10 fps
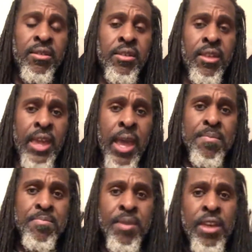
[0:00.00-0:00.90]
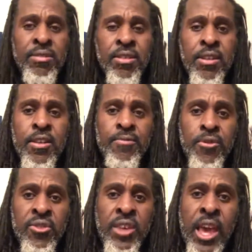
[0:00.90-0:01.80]
in, cap space to
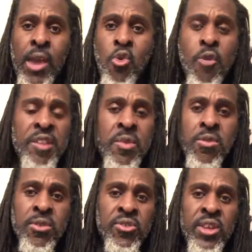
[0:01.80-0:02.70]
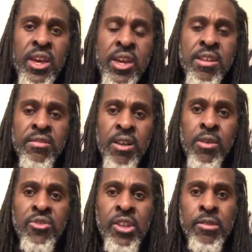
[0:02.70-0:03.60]
sign whoever they want to sign this
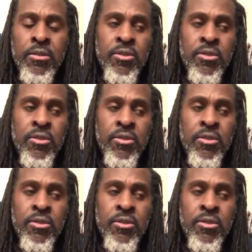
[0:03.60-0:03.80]
off season.